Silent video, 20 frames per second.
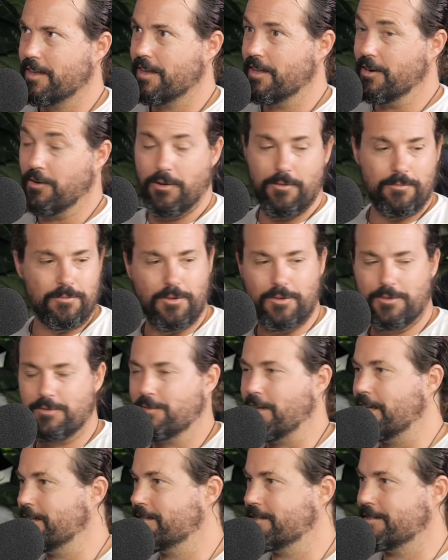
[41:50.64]
Look,
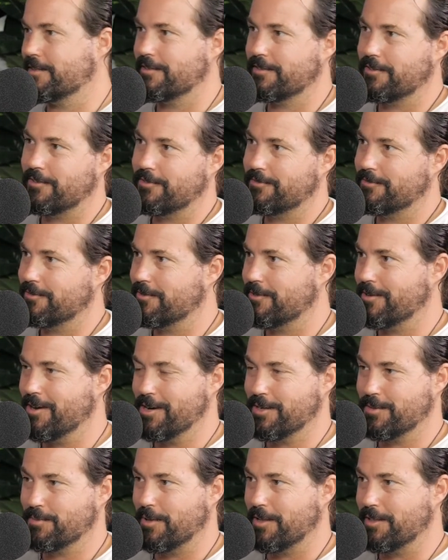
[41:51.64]
that's, I
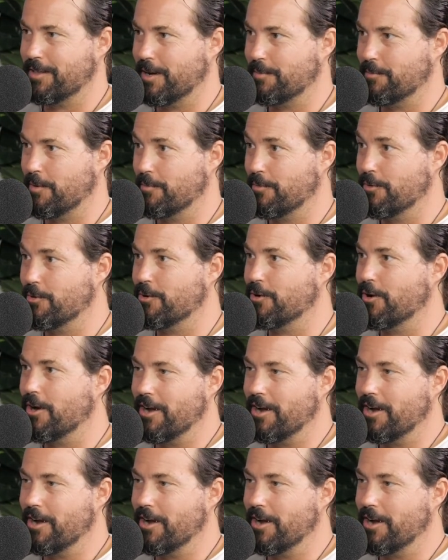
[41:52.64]
explain that in my book.